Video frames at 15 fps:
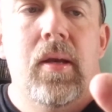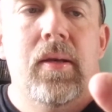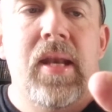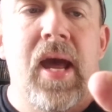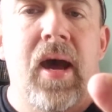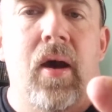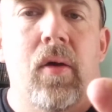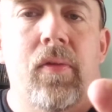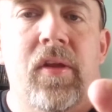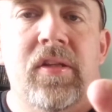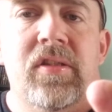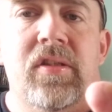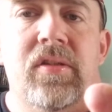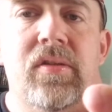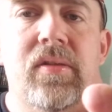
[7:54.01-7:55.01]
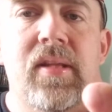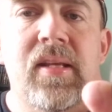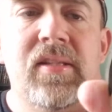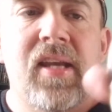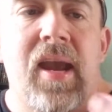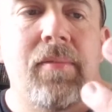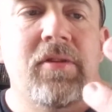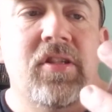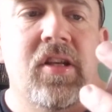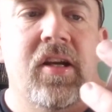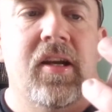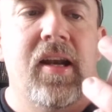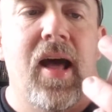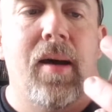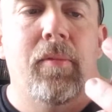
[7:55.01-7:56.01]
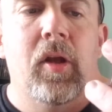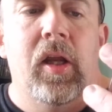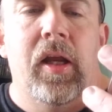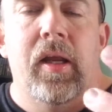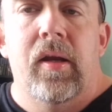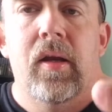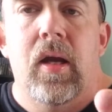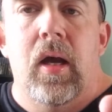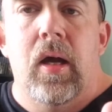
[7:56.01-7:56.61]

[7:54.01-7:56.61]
Now, this game is an anomaly.